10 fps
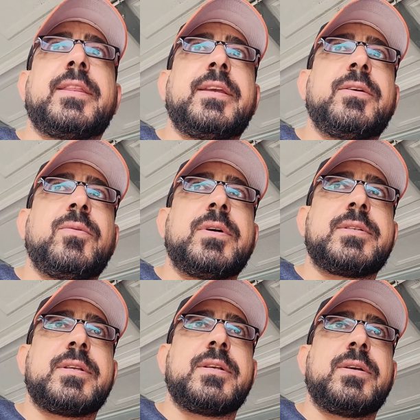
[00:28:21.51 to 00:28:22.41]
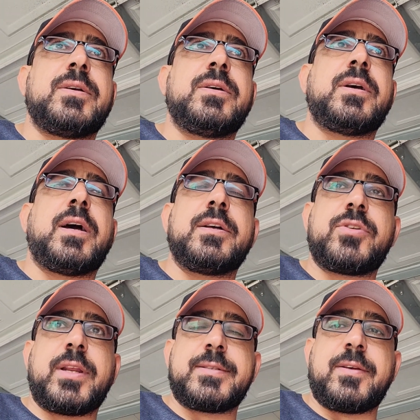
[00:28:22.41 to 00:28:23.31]
I think it was
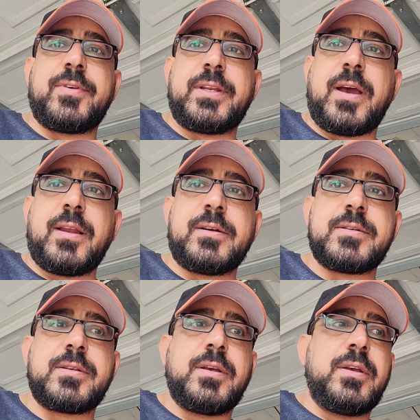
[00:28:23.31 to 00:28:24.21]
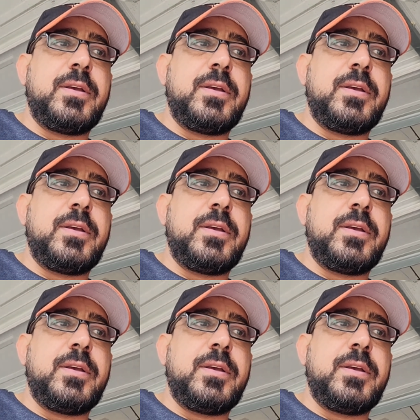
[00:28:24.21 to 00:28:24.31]
$170